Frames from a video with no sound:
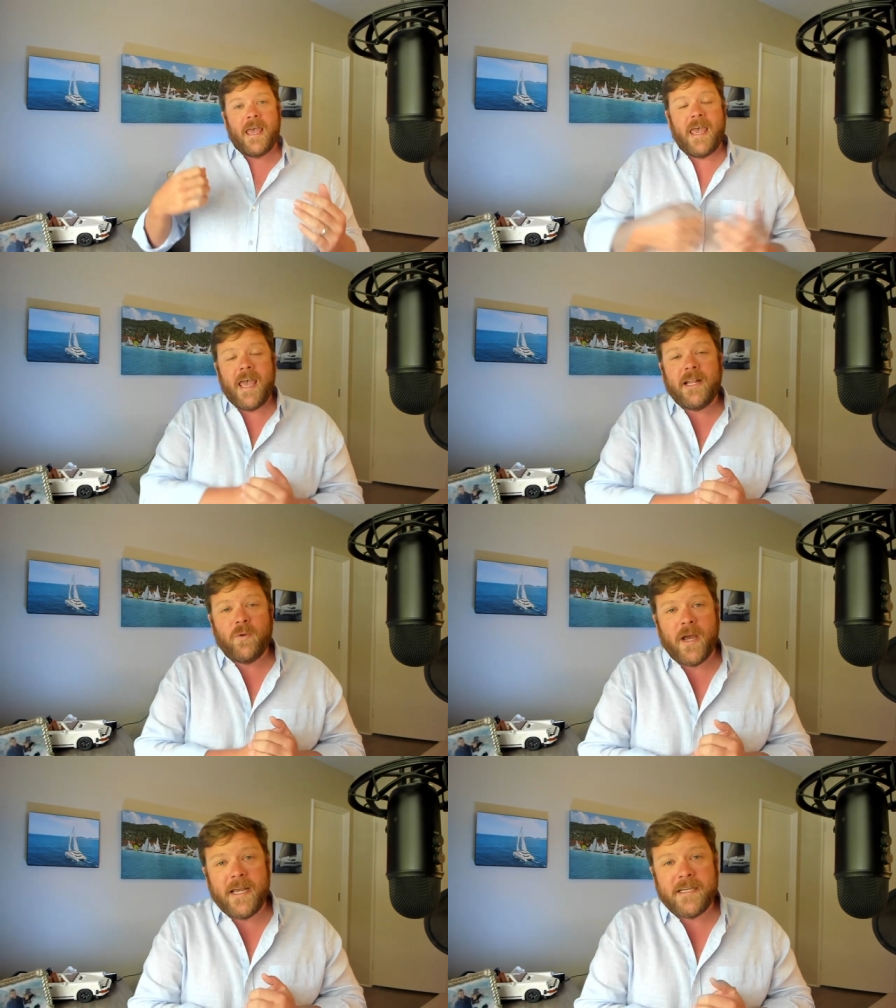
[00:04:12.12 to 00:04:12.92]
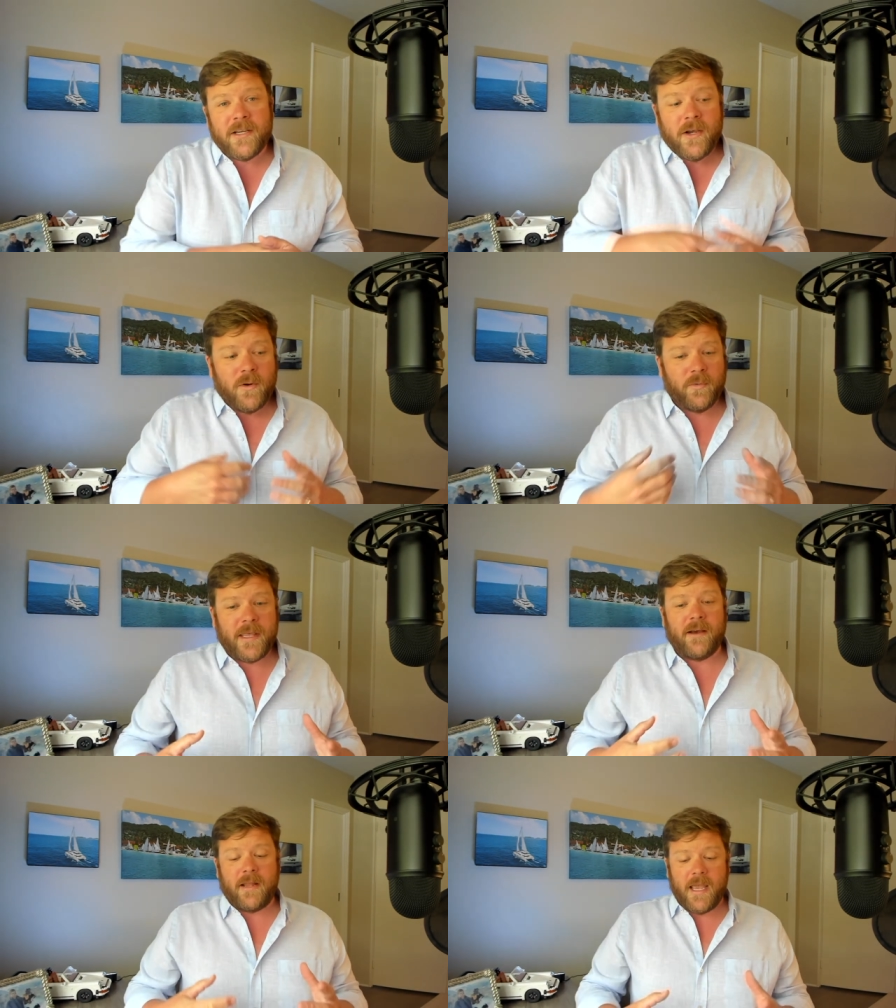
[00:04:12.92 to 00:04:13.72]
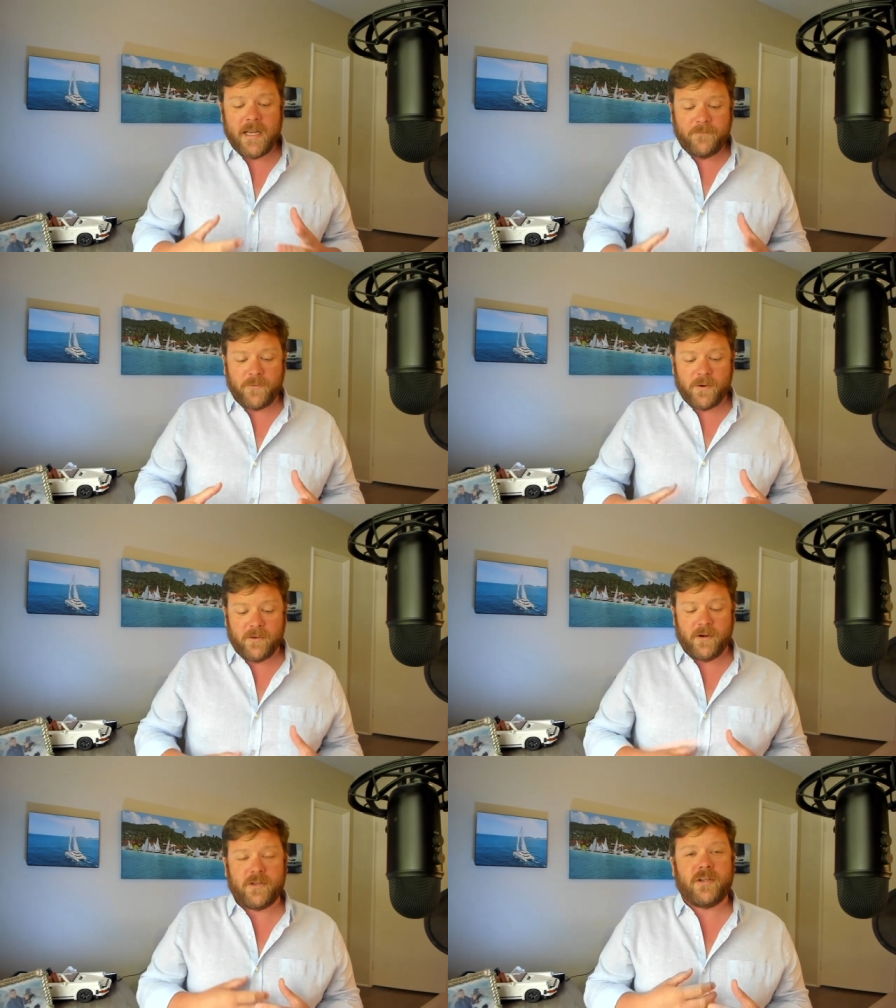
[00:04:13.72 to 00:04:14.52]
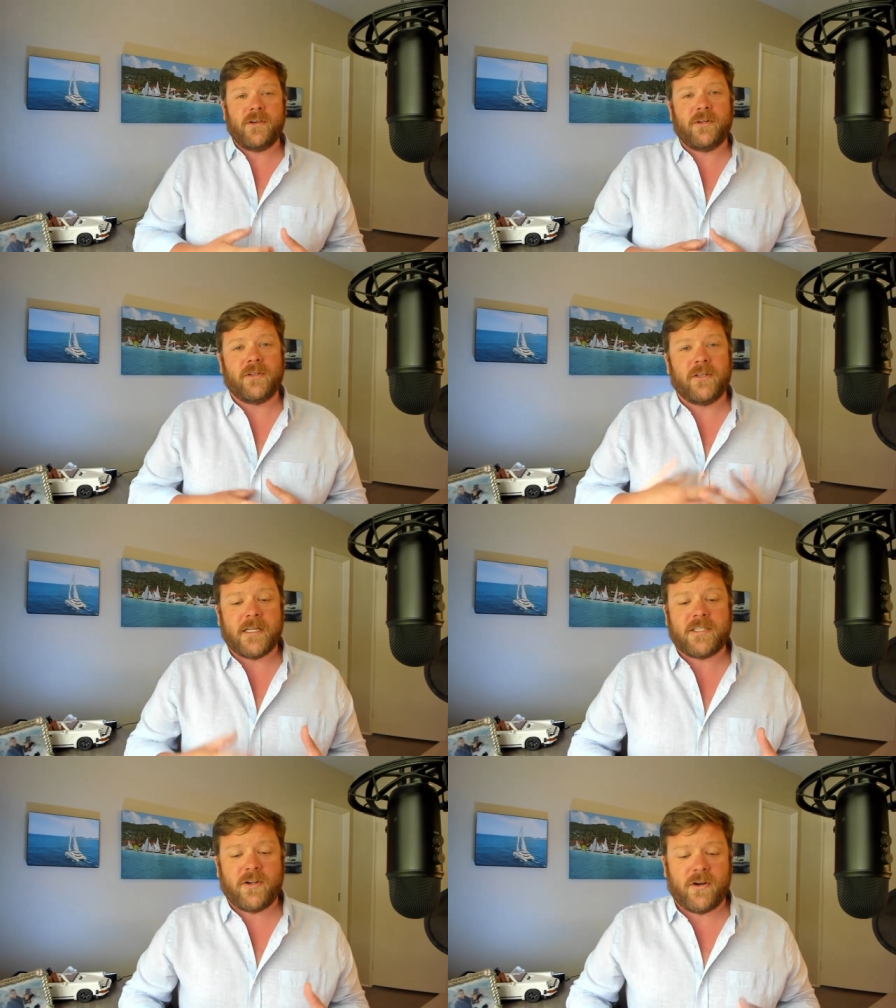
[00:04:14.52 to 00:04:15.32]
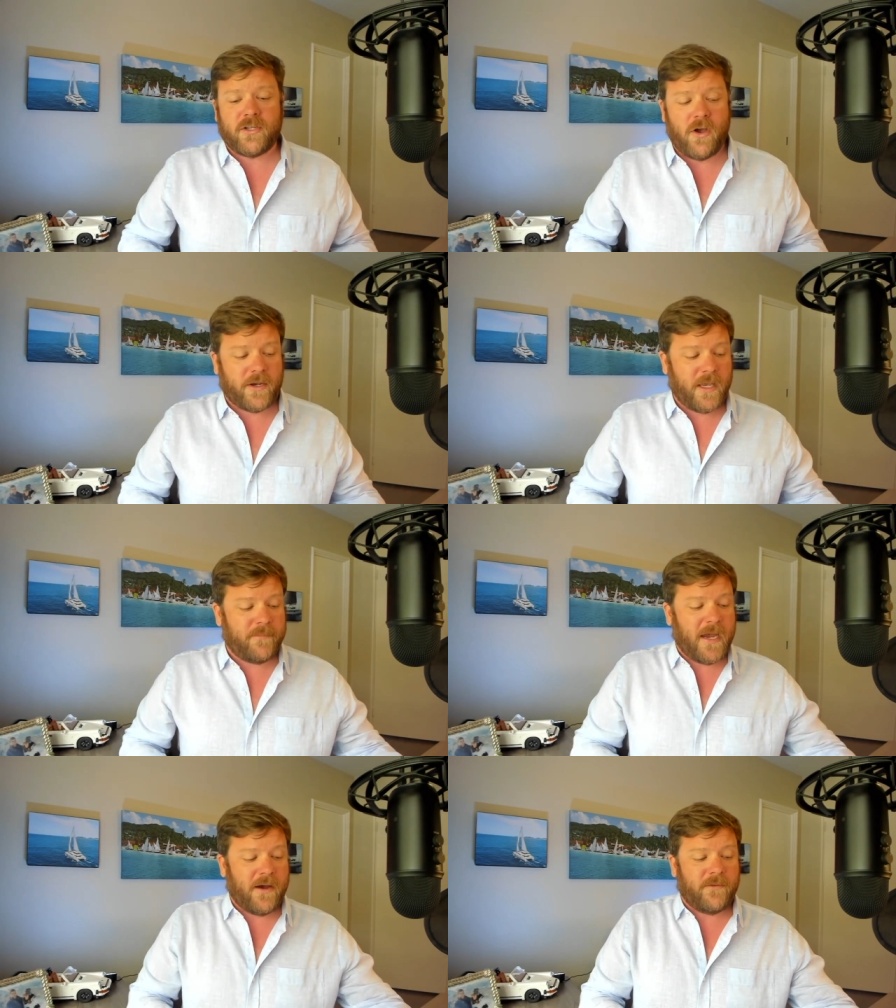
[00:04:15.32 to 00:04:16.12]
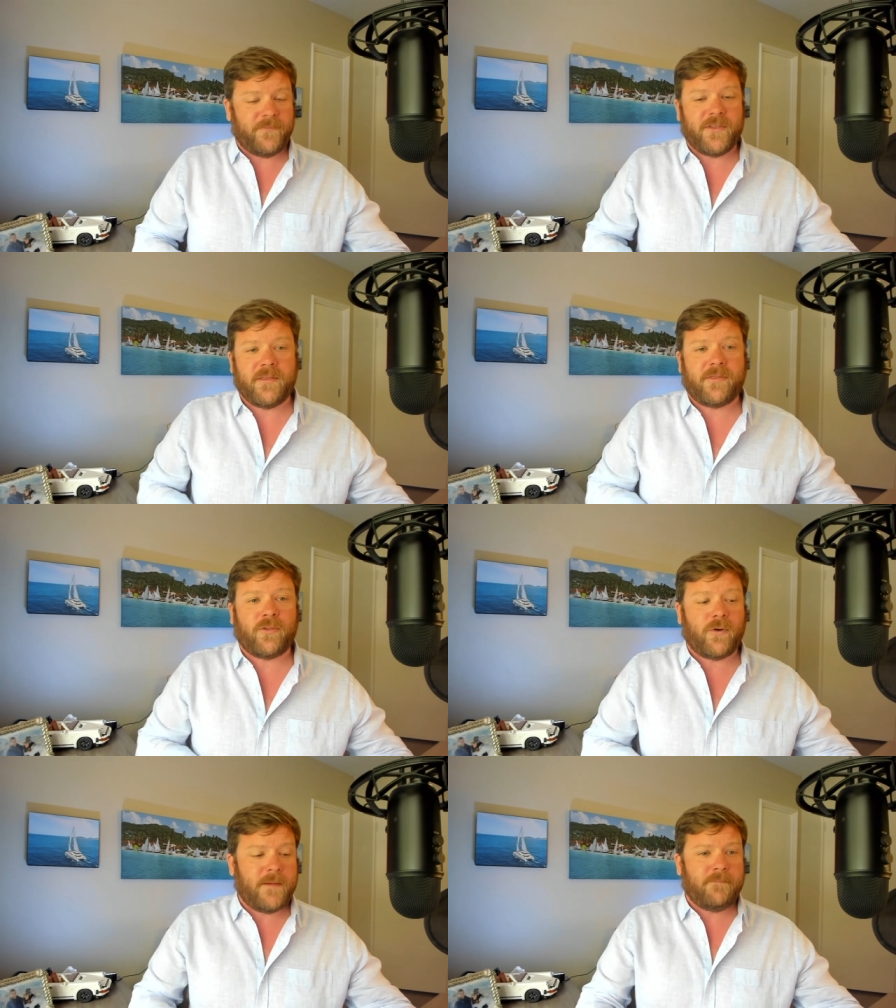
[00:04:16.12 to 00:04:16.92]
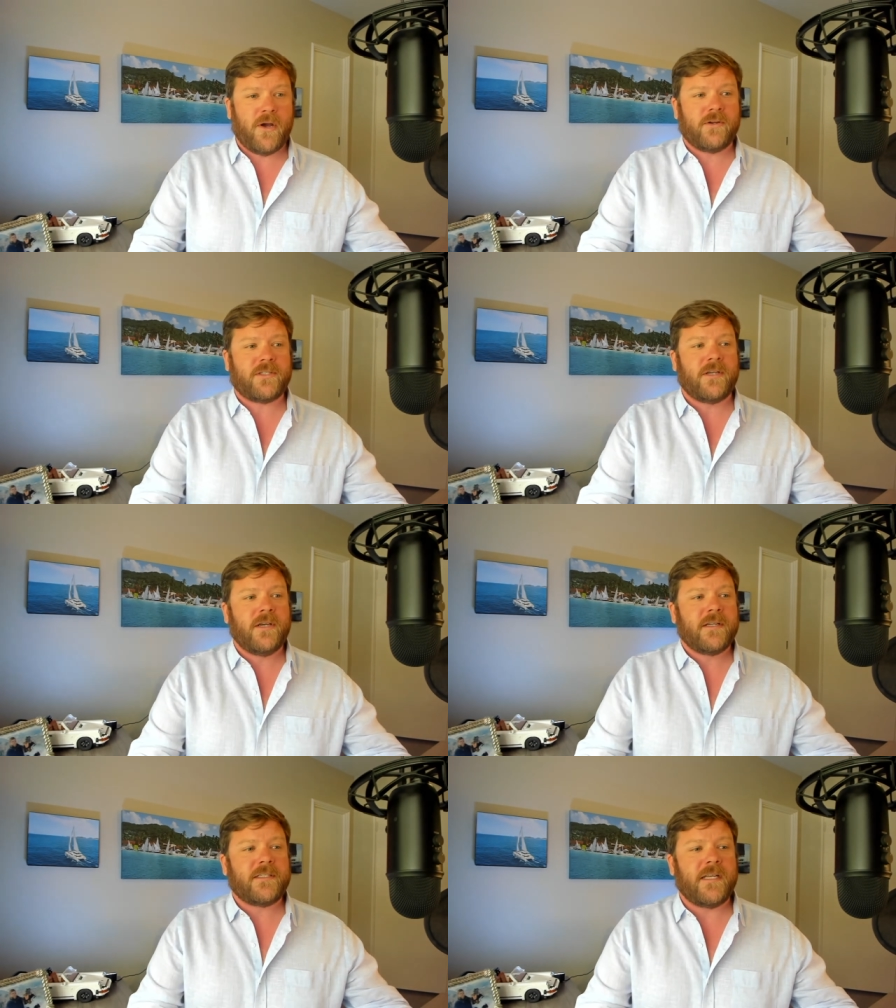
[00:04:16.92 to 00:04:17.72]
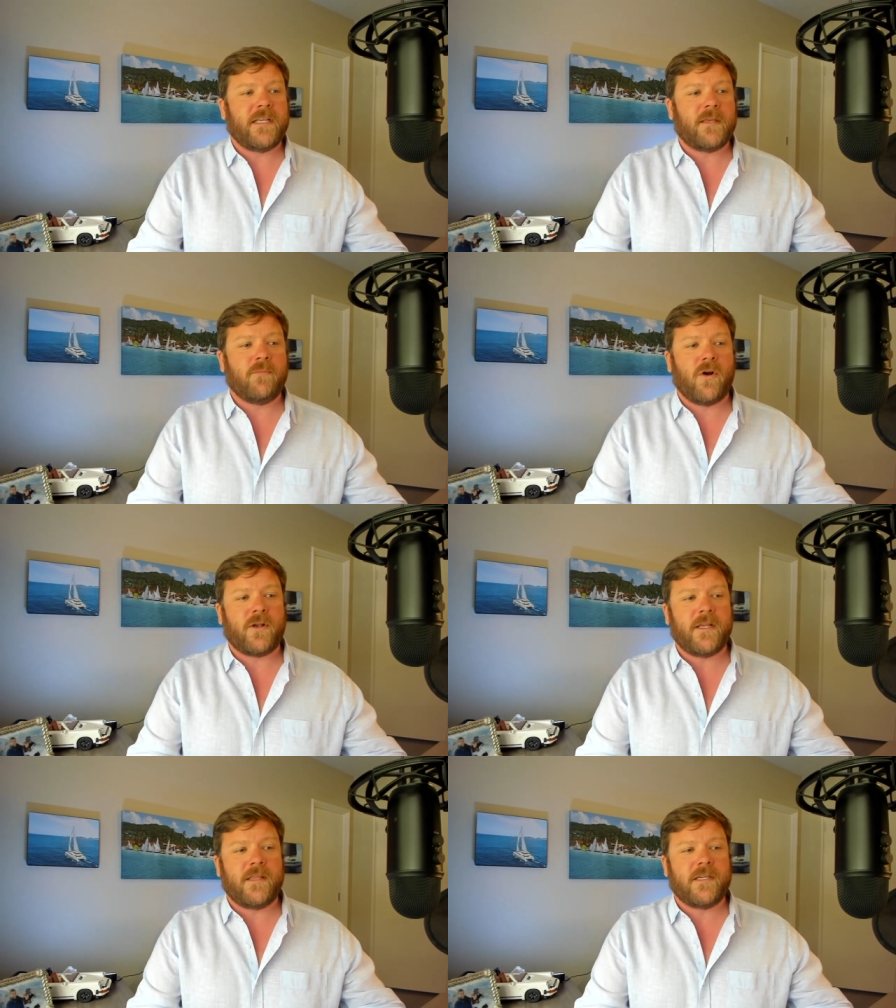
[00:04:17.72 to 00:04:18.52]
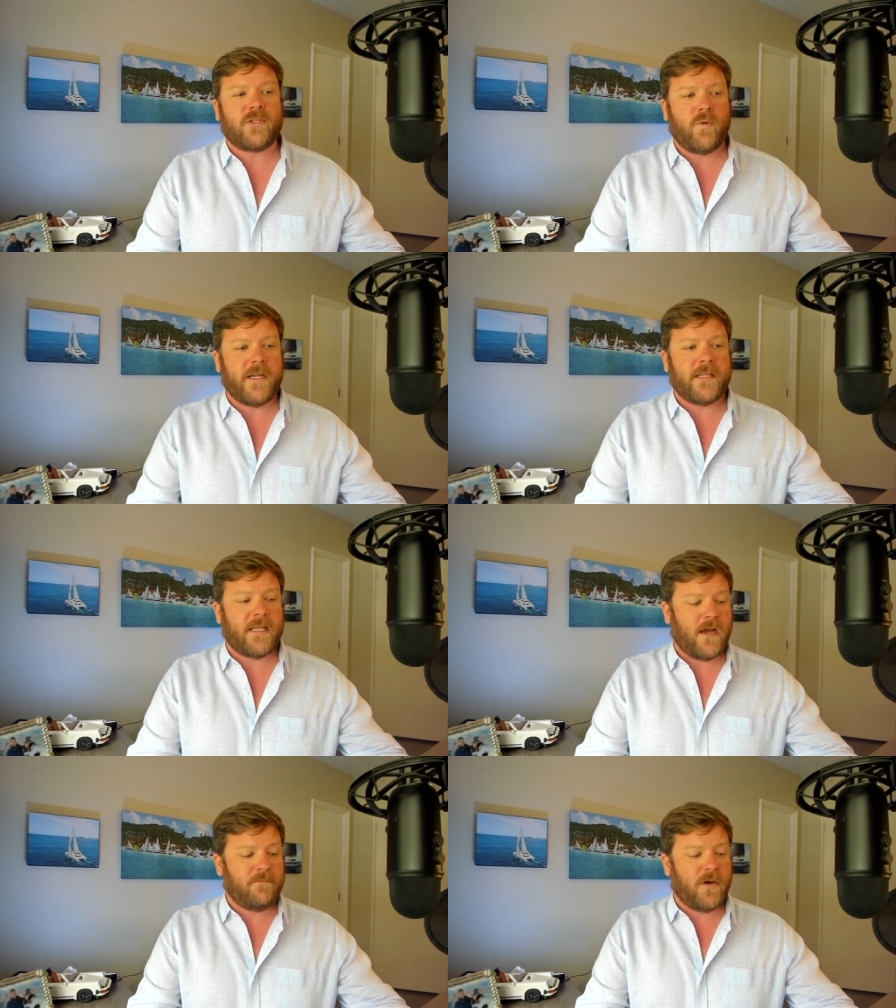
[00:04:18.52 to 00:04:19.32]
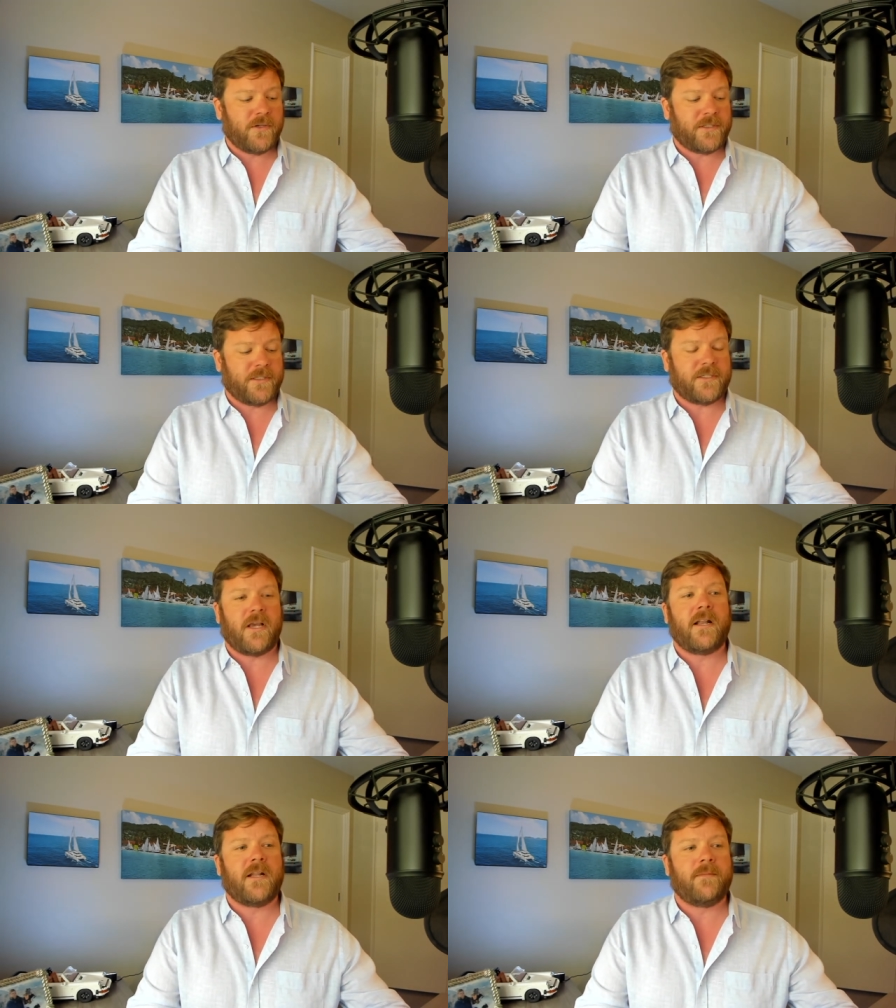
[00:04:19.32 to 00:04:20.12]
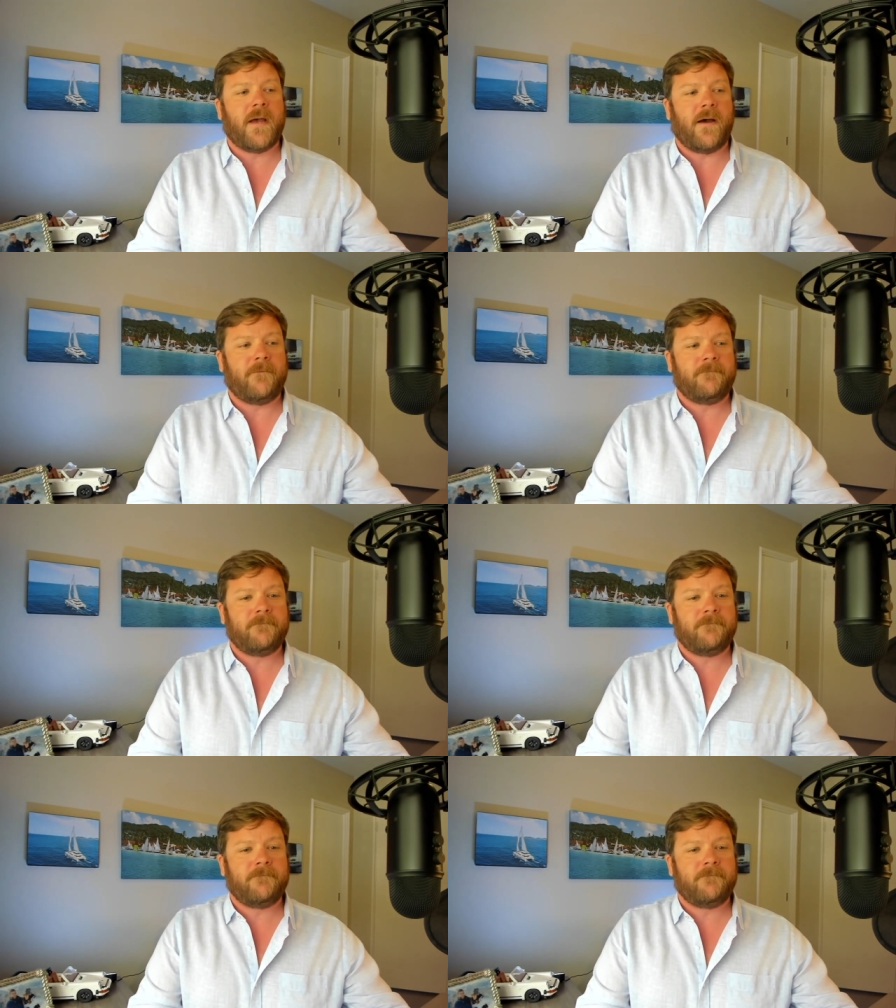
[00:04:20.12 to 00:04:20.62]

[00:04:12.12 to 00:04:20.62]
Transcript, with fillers: anyways, without any further ado, let's start talking about the three boats to hit the market this week that I'm most excited about.